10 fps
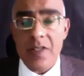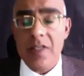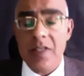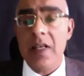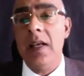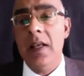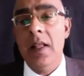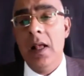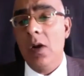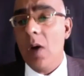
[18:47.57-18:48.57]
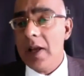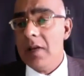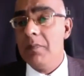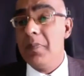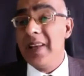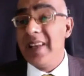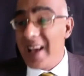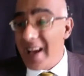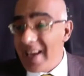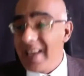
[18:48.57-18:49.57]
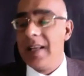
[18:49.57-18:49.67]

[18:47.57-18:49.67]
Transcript: see quite a benign